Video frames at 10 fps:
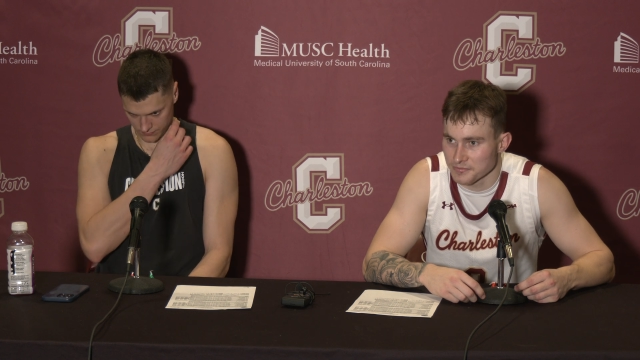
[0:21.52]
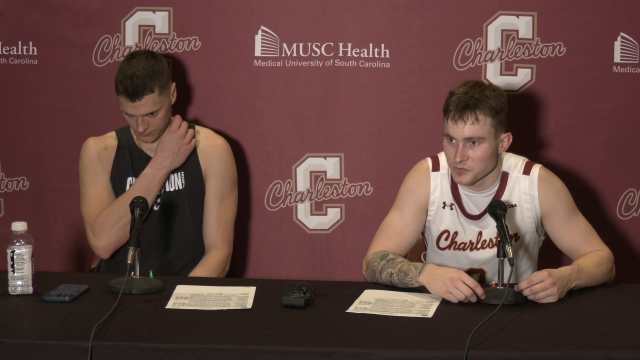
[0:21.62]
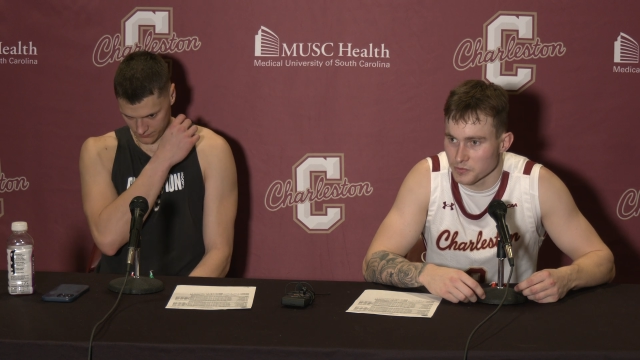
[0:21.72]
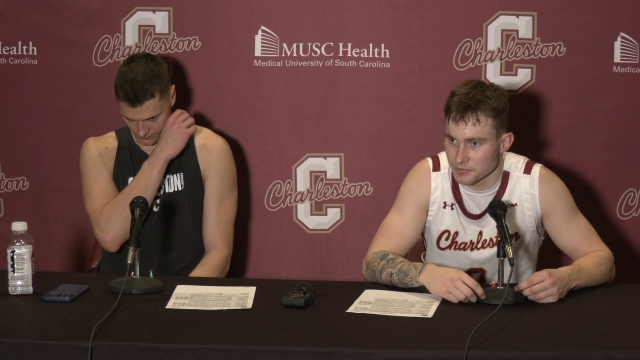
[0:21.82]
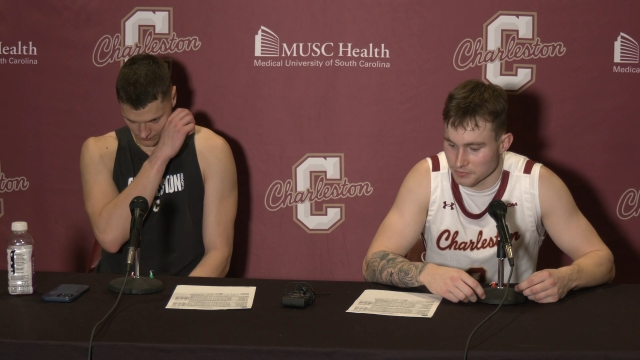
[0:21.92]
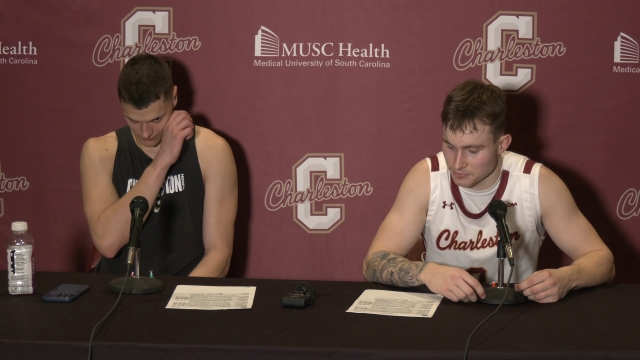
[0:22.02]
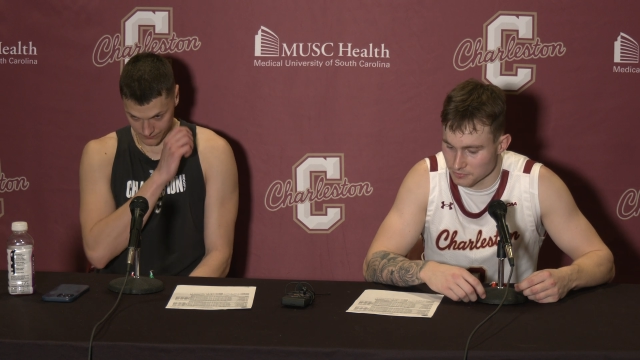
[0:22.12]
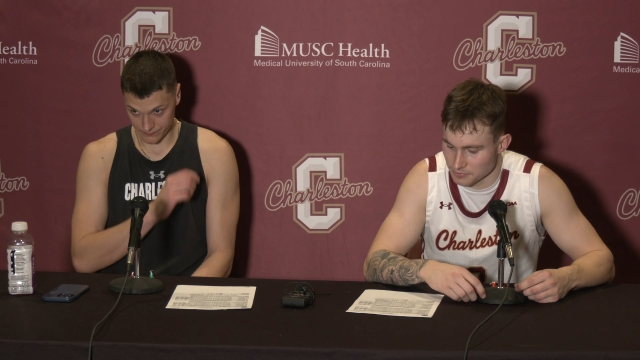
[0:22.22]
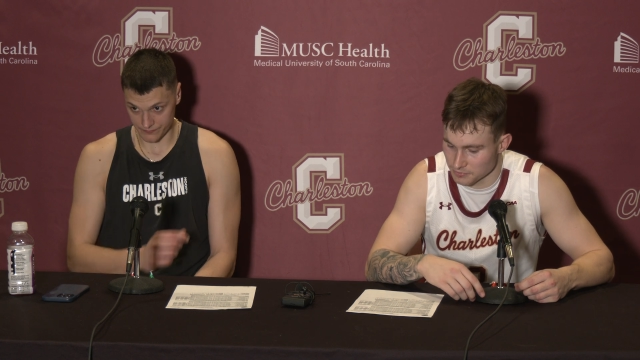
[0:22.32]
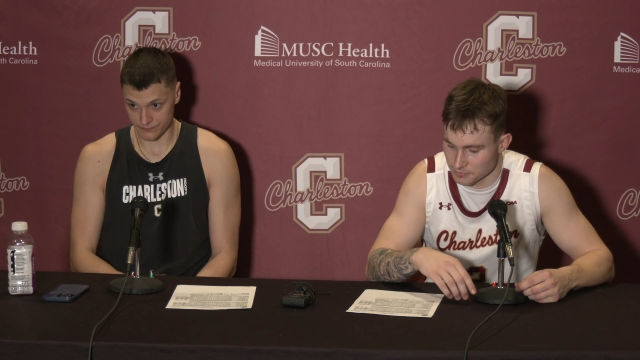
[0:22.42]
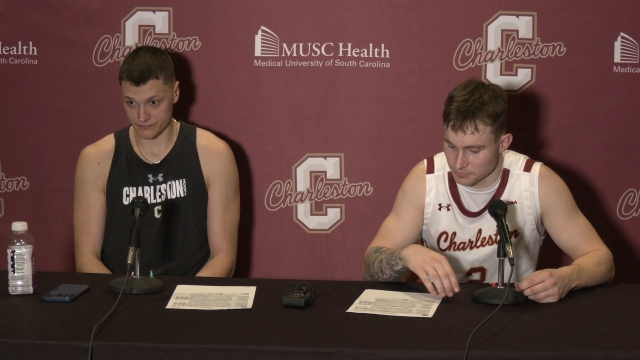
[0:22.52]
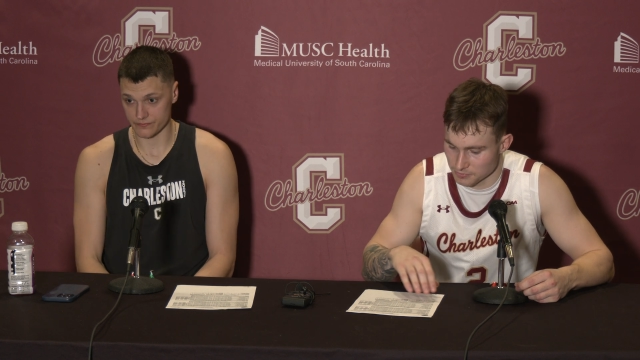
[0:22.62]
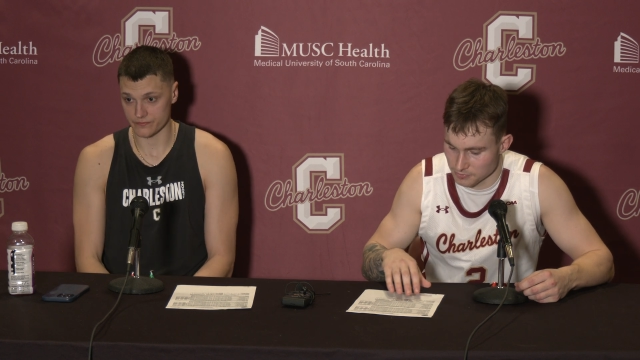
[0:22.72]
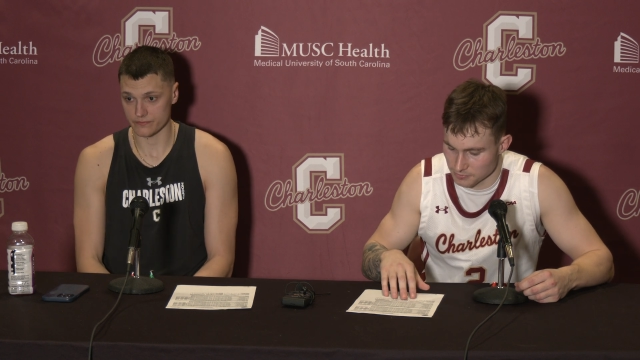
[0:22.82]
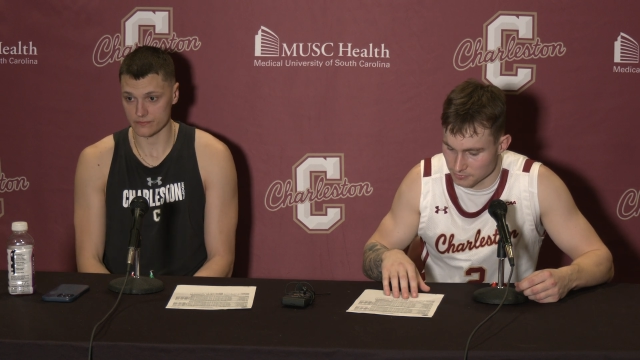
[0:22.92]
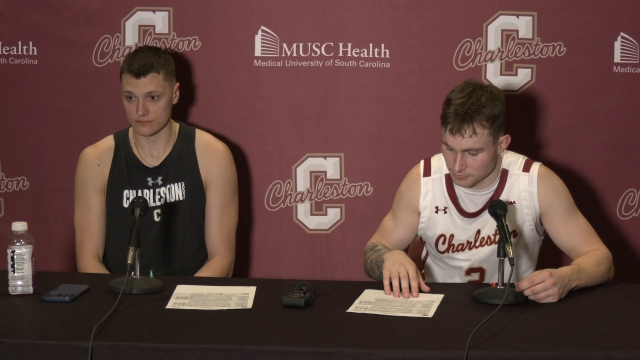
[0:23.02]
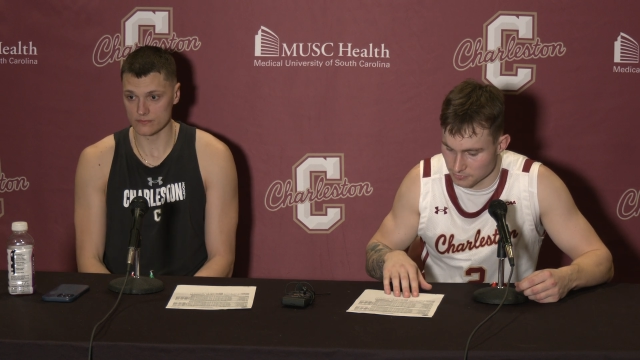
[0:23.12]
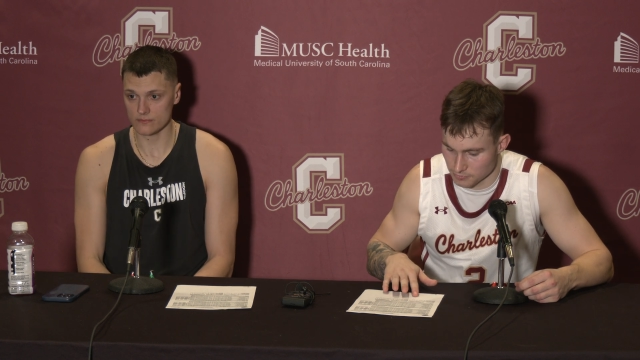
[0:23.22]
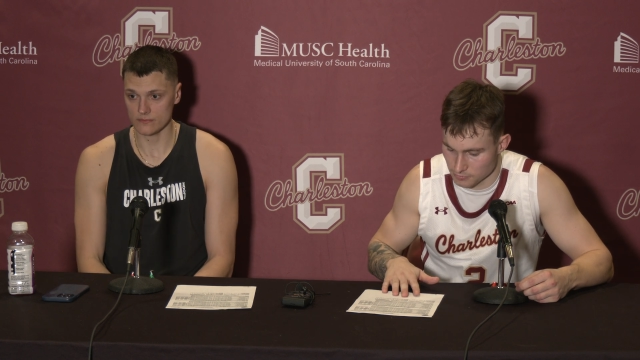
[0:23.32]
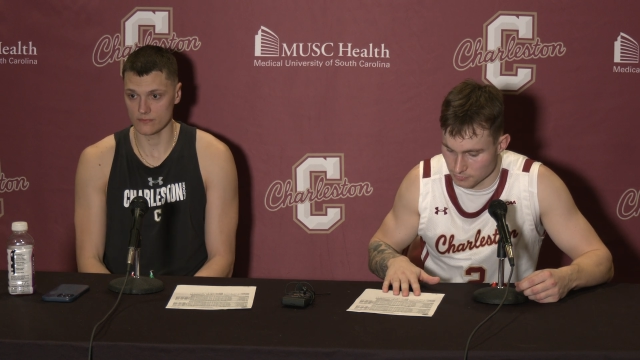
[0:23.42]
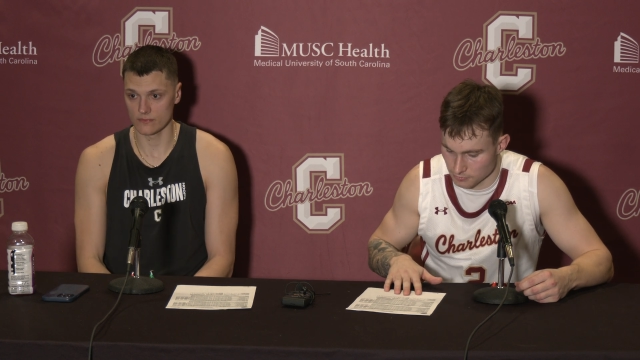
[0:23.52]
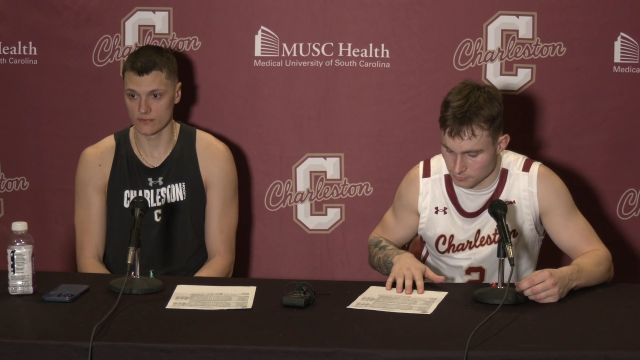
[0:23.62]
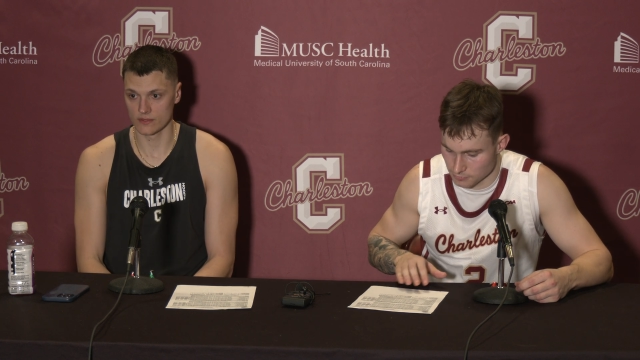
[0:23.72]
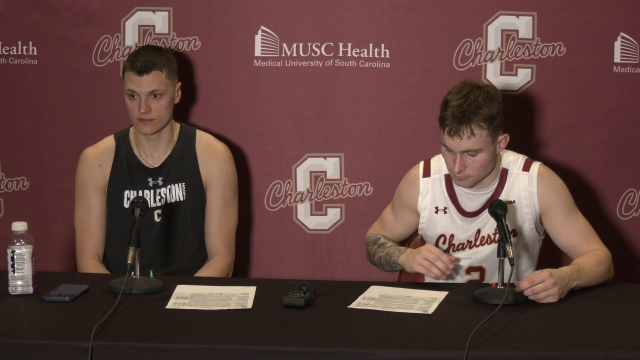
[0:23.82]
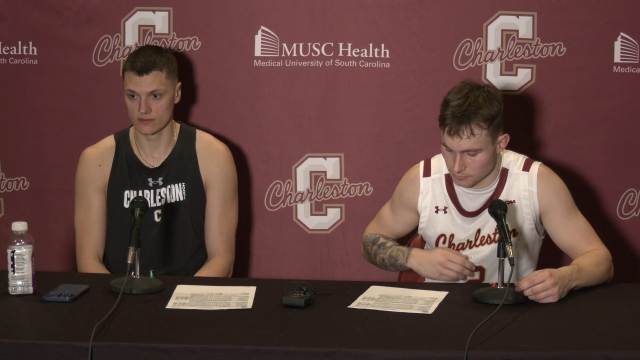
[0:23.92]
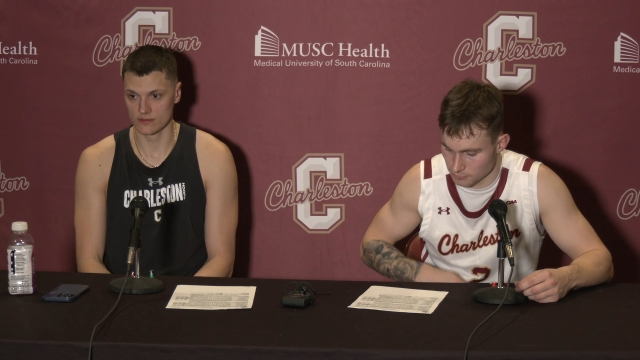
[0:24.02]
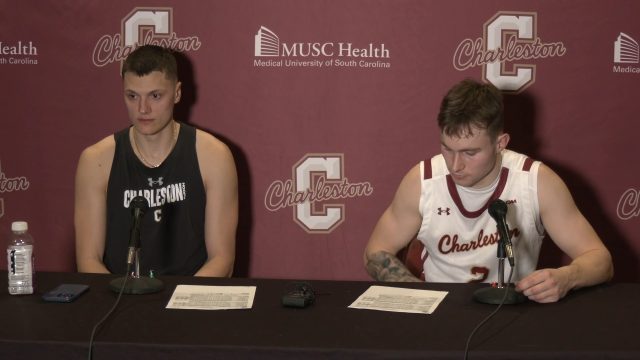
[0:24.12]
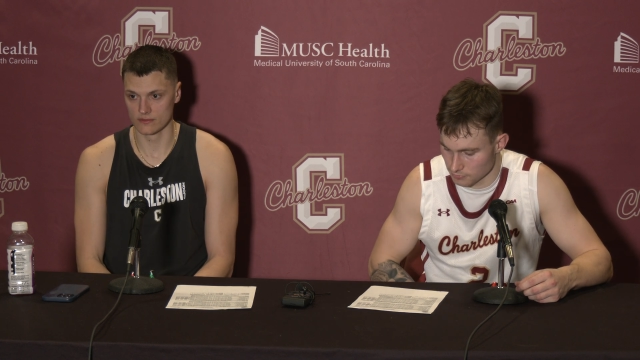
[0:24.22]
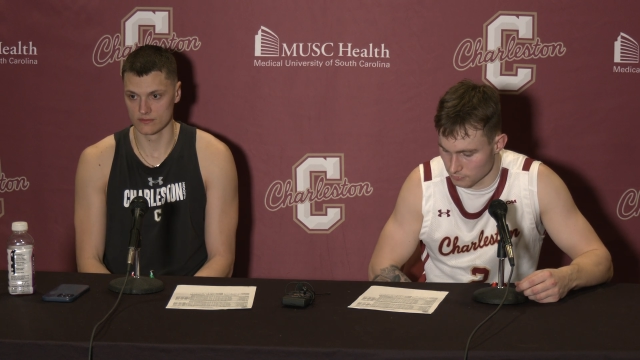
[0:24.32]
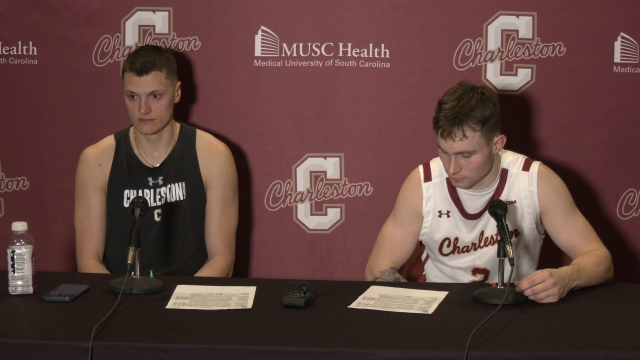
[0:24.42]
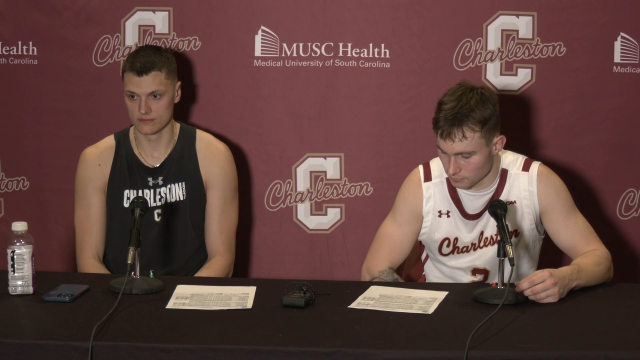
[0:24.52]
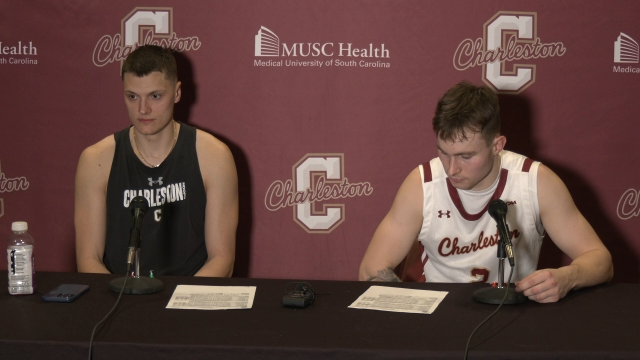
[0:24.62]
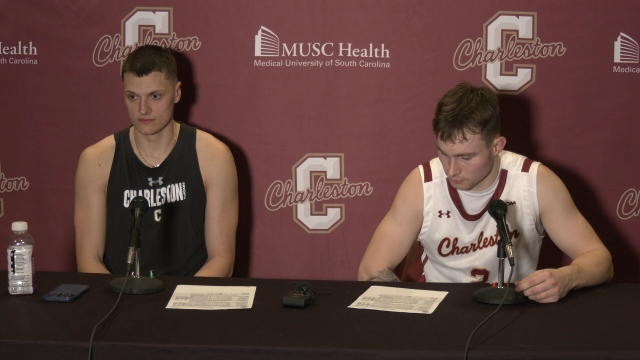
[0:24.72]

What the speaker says: (no one is talking)